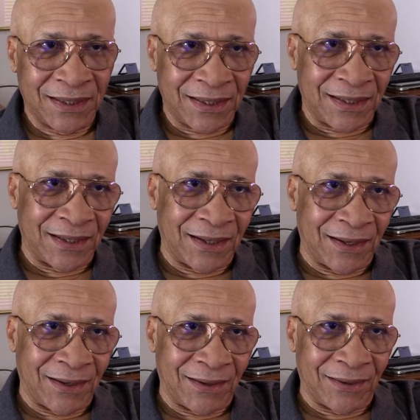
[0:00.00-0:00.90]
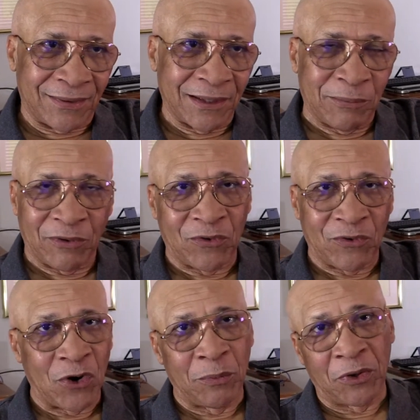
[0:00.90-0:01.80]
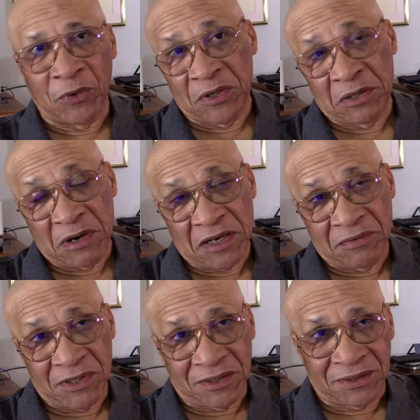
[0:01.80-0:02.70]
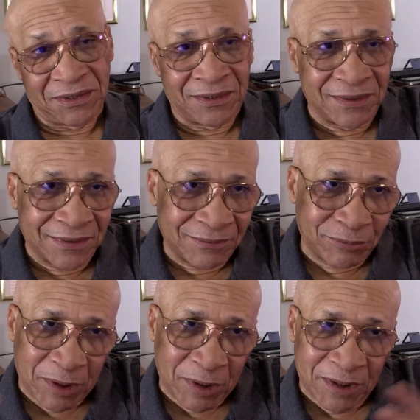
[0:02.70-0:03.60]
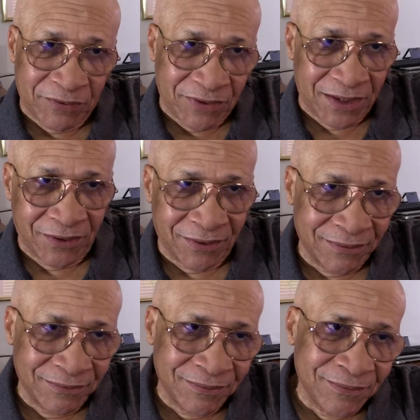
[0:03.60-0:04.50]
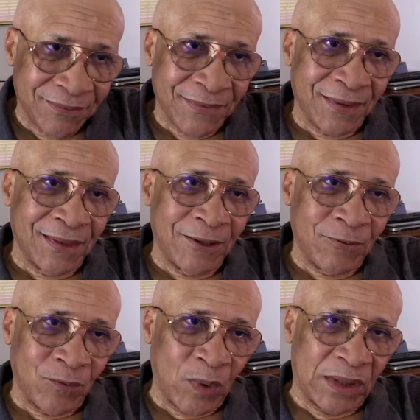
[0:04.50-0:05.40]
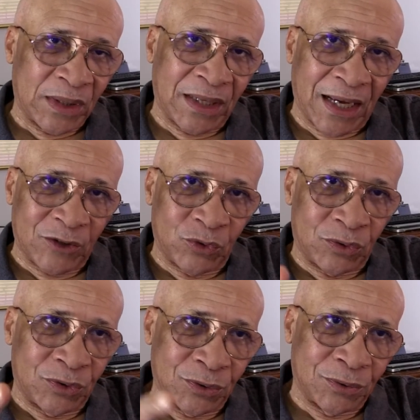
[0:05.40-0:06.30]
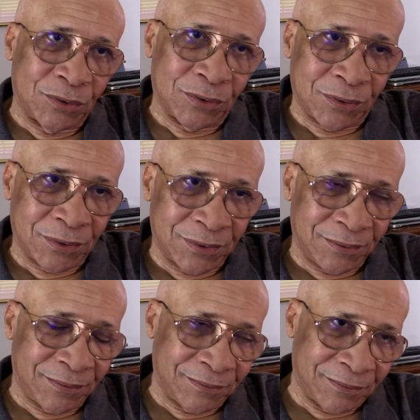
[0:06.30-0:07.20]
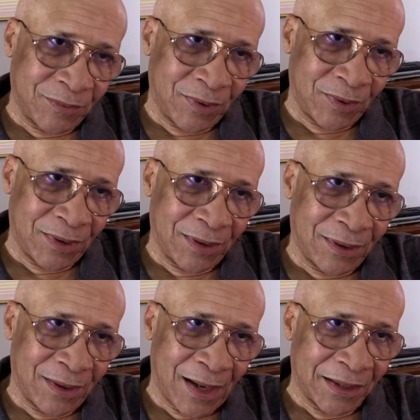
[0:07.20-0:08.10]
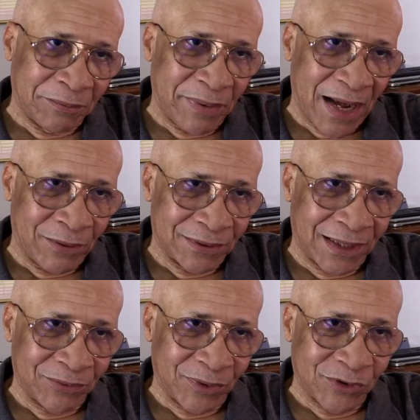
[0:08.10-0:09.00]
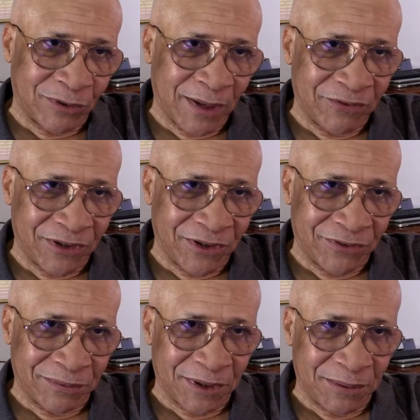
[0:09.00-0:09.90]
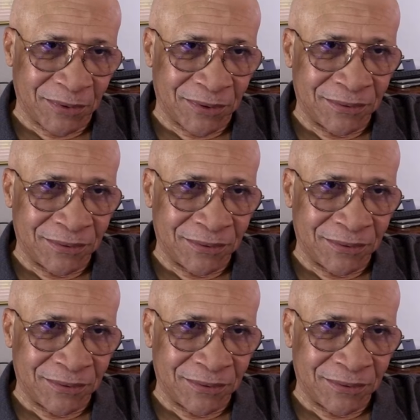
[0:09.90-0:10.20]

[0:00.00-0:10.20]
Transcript: a performer or anybody really, public figure. One day I should do Colin Powell. That was one of my favorite people.